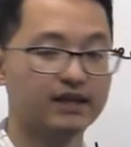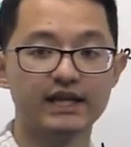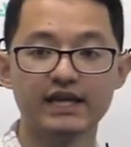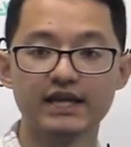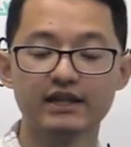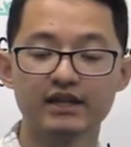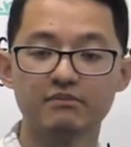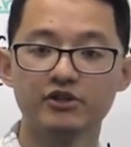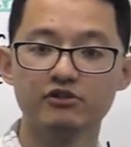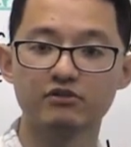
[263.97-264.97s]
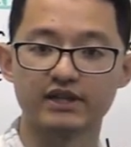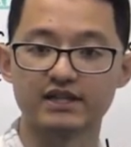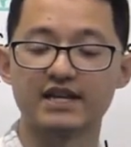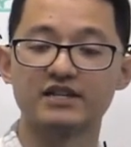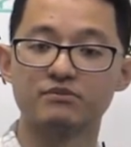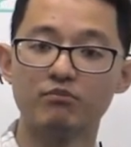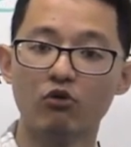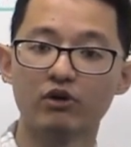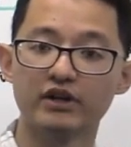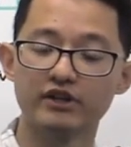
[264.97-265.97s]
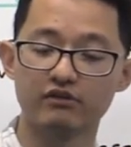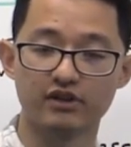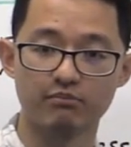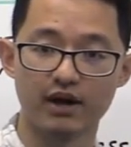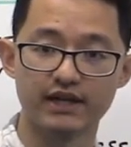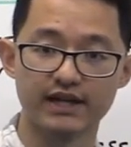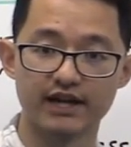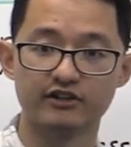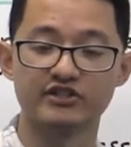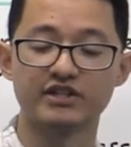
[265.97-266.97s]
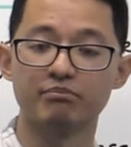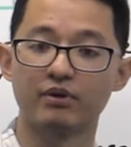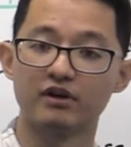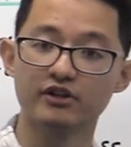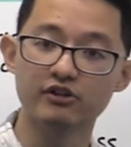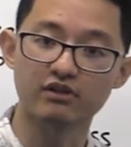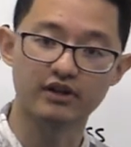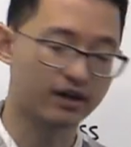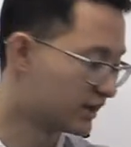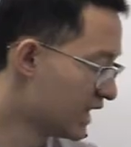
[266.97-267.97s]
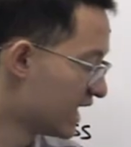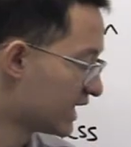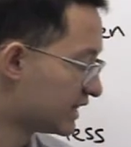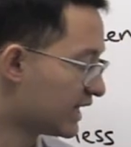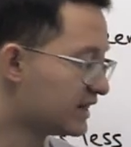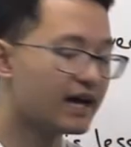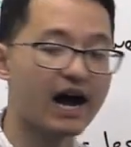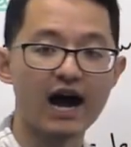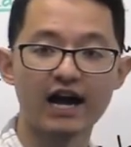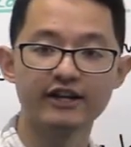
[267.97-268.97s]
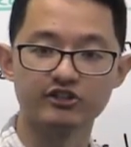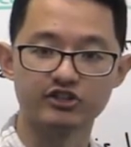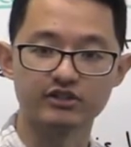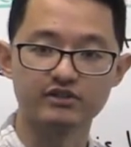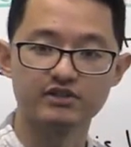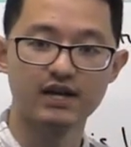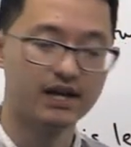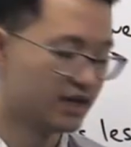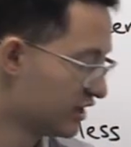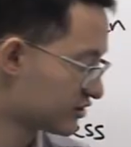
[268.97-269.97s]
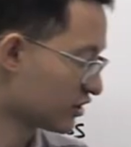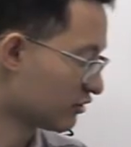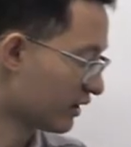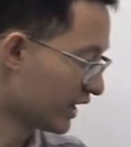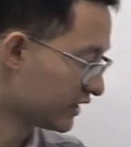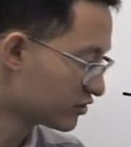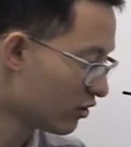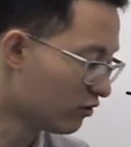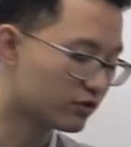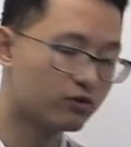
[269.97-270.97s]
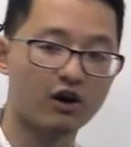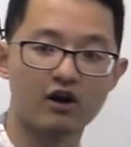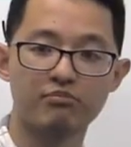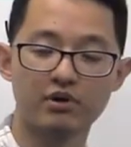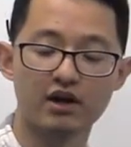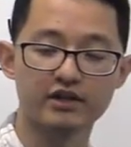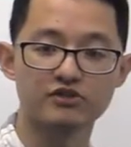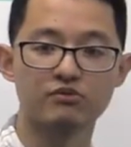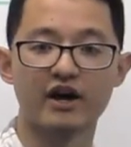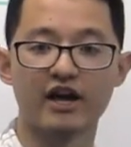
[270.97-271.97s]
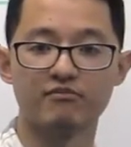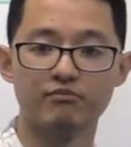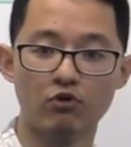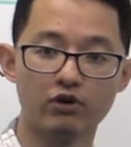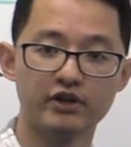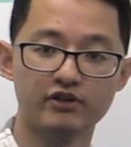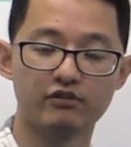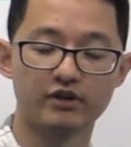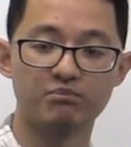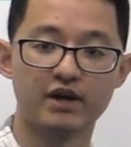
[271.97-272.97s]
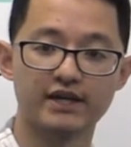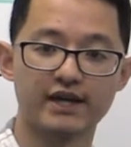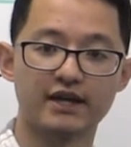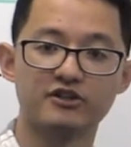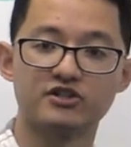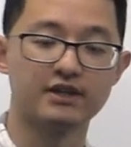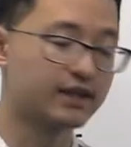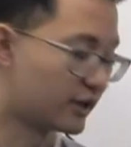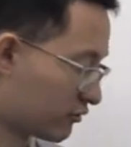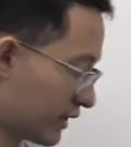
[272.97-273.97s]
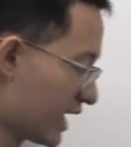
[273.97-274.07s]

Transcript: The helium nucleus has more nuclear binding energy per nucleon than the hydrogens. So in total, our products will have more nuclear binding energy than our